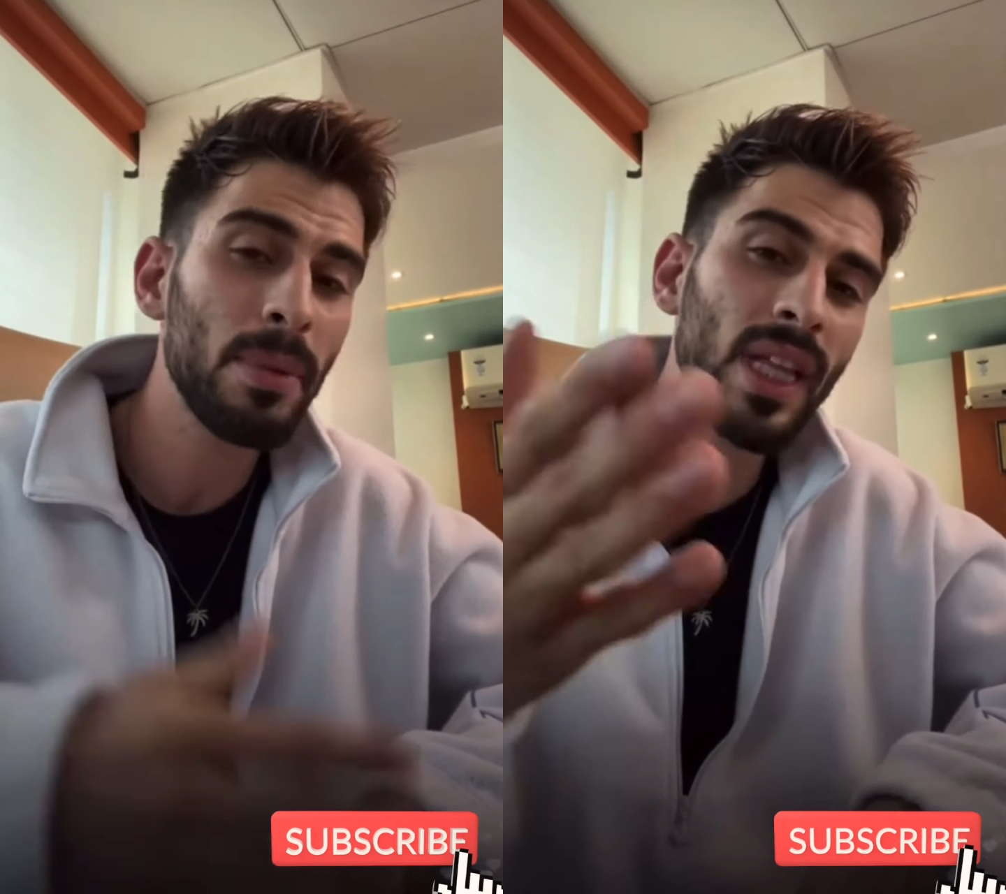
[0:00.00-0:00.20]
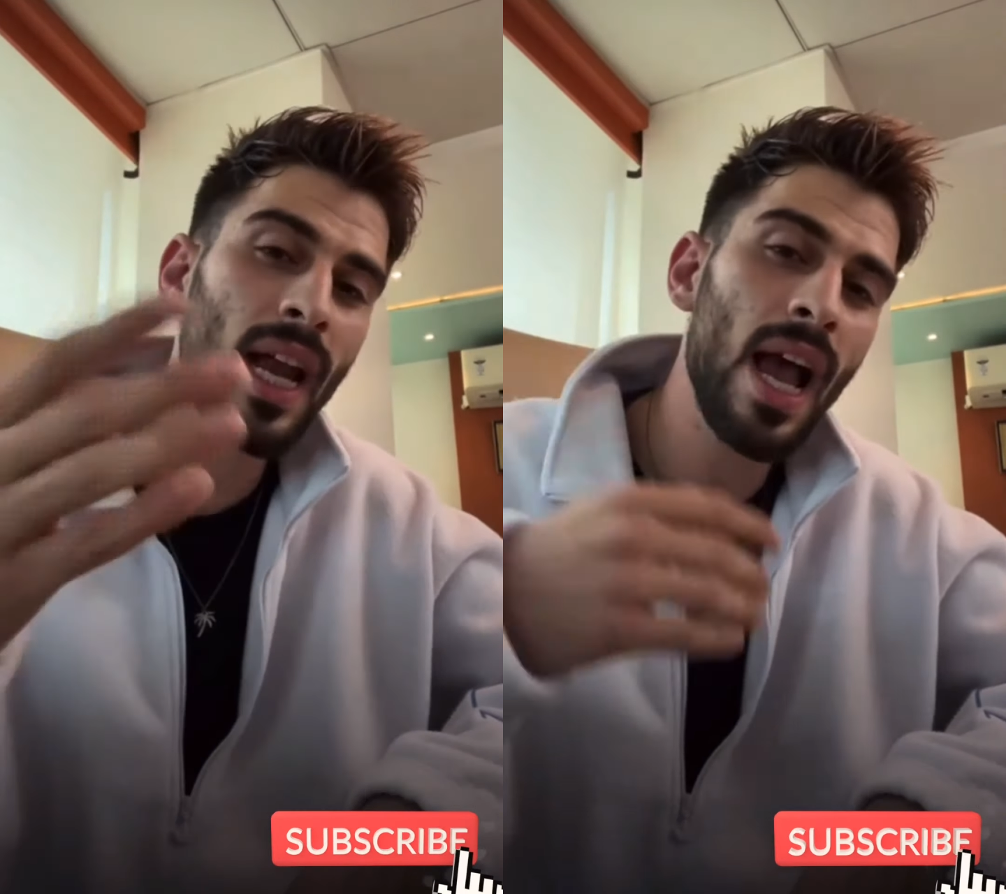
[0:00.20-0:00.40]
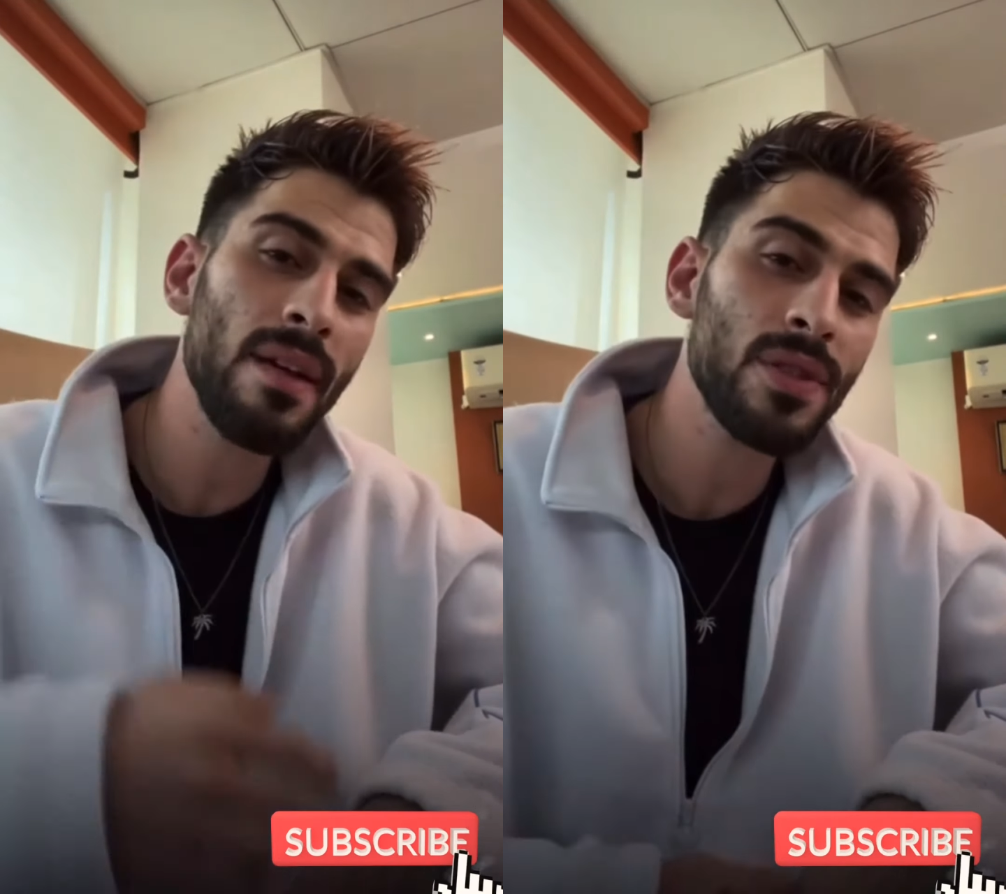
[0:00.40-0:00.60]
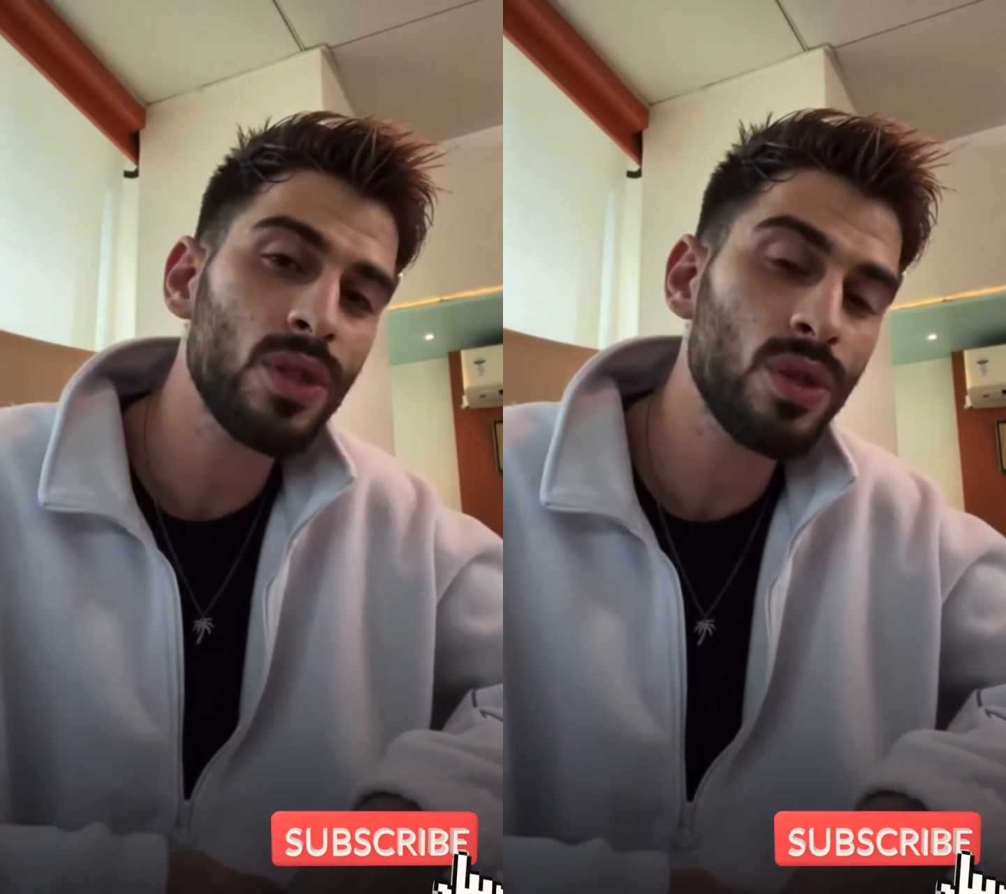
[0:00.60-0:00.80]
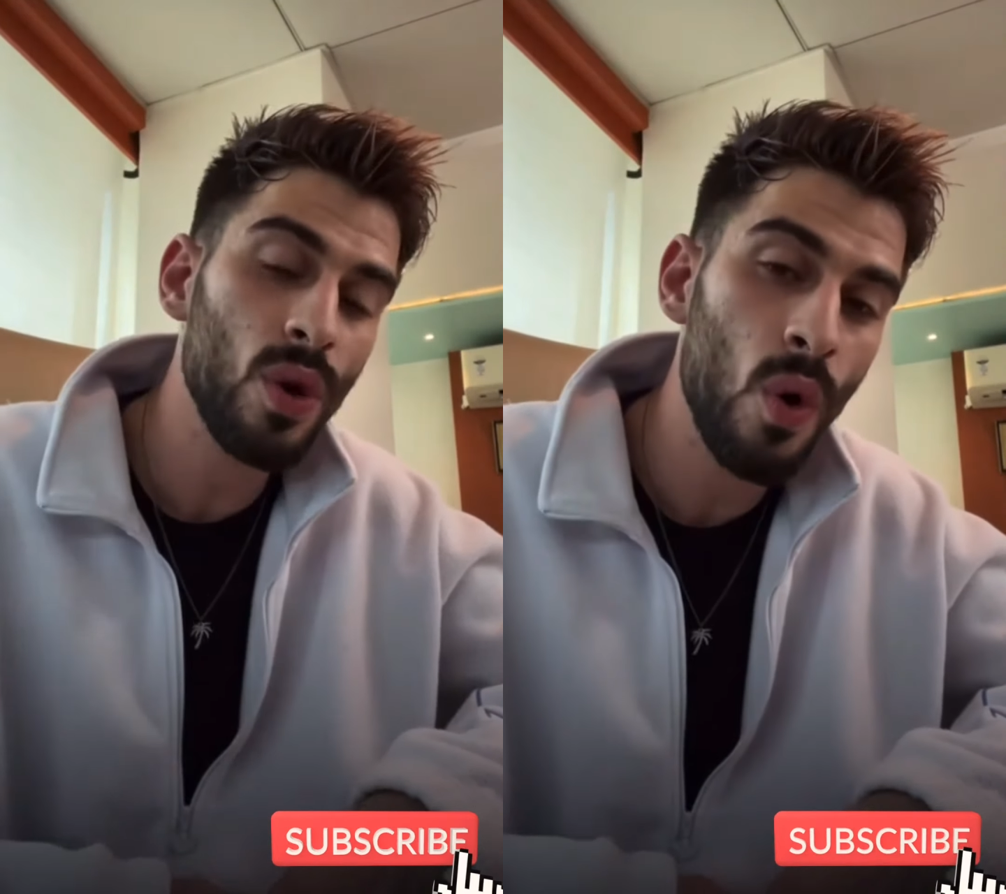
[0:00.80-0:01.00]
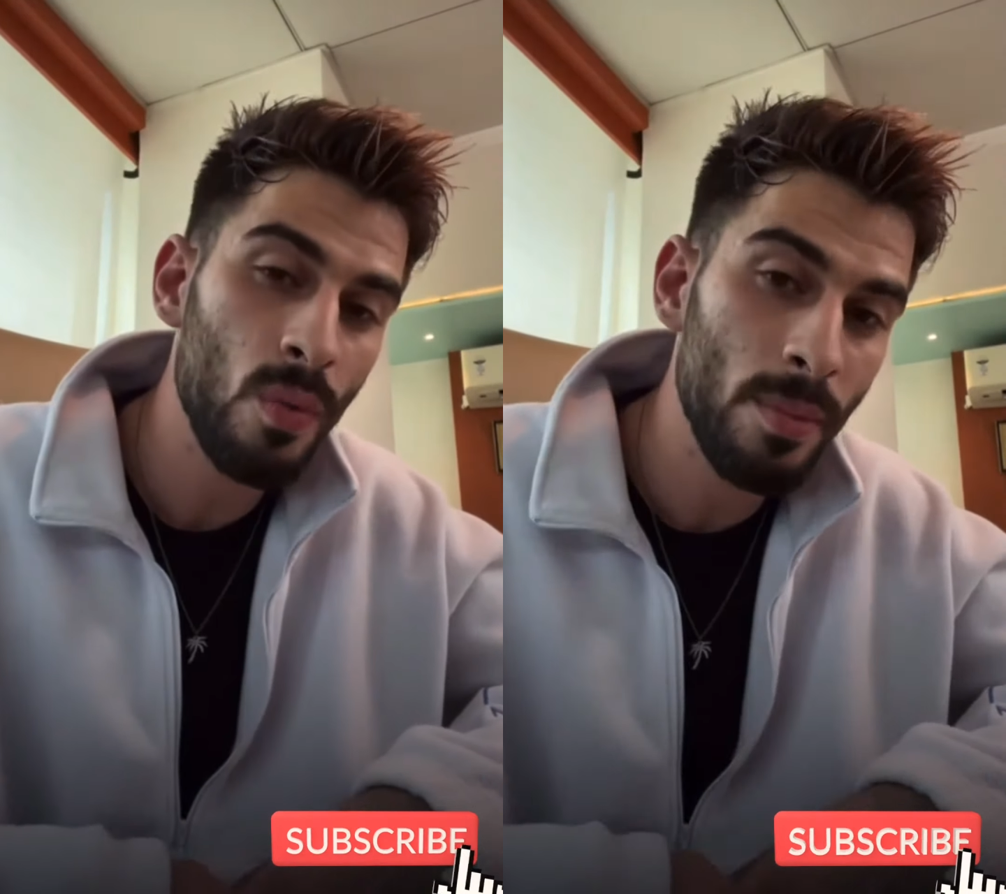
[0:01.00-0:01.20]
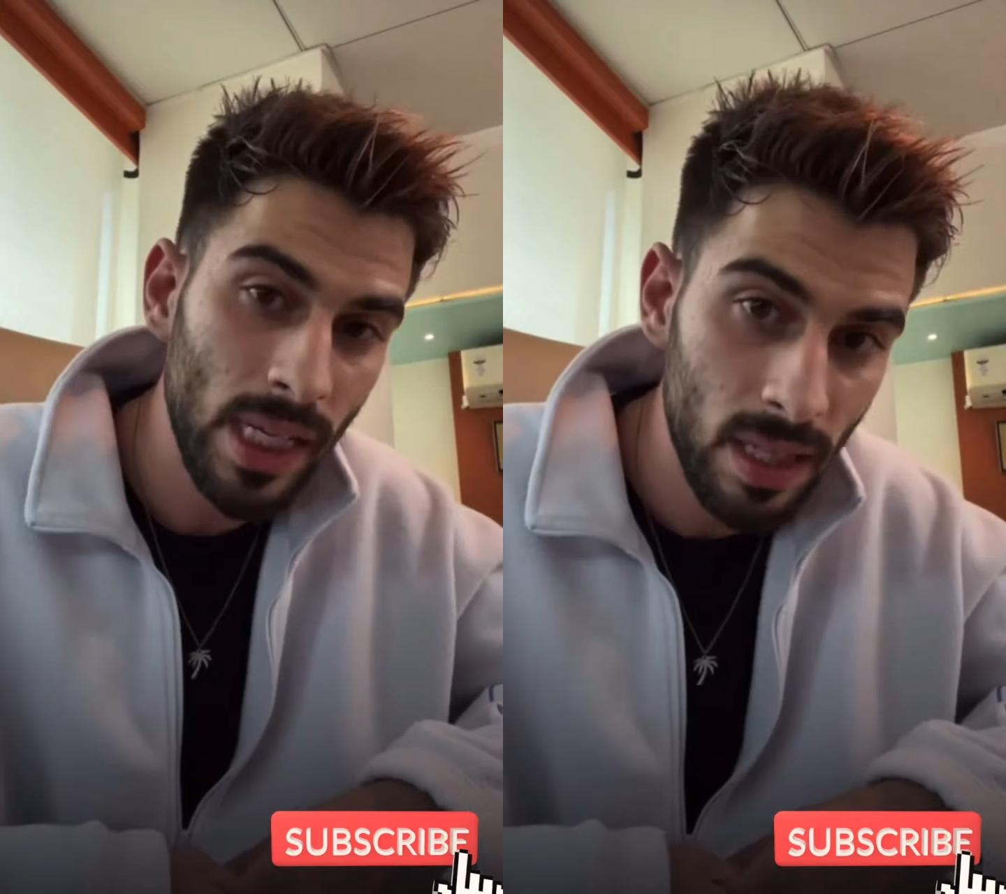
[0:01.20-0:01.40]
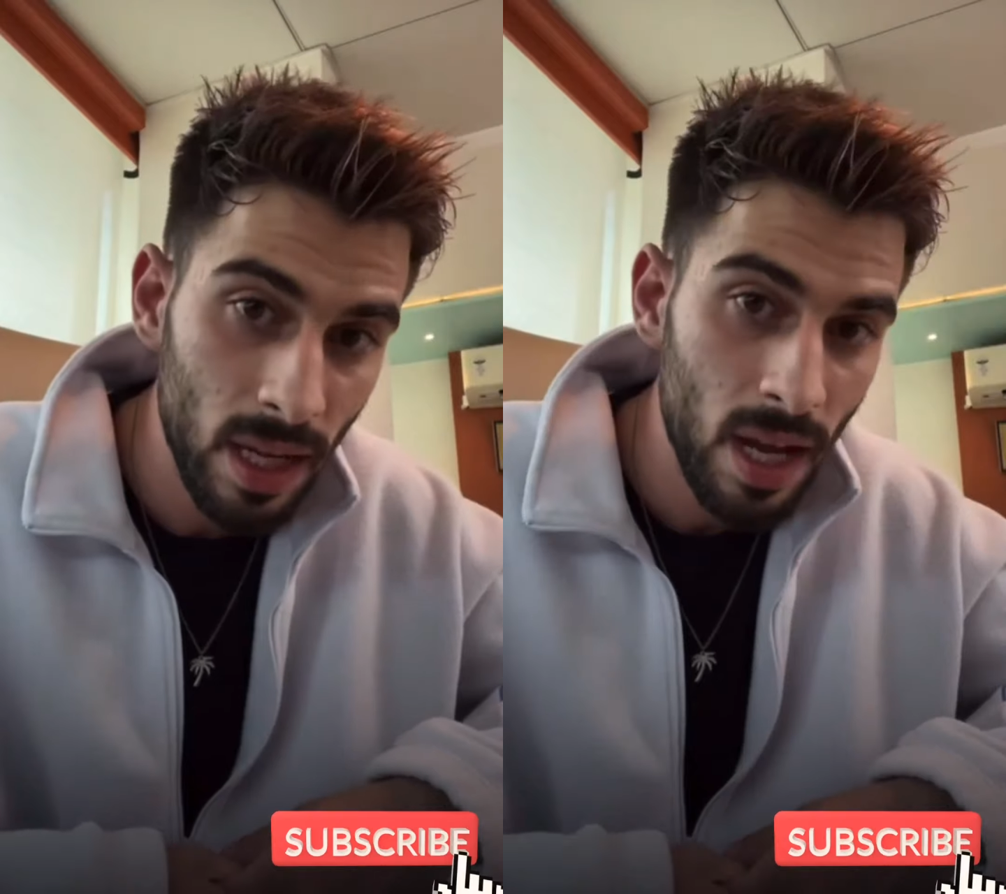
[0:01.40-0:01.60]
But then I have so
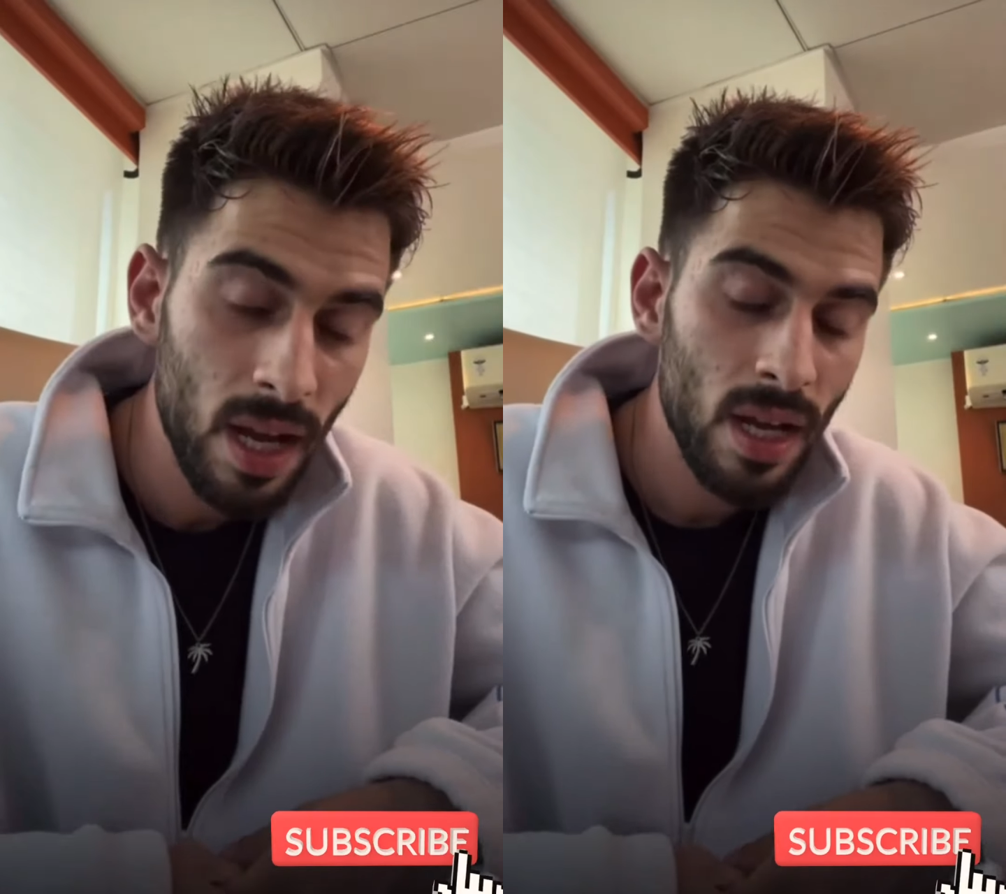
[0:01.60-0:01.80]
many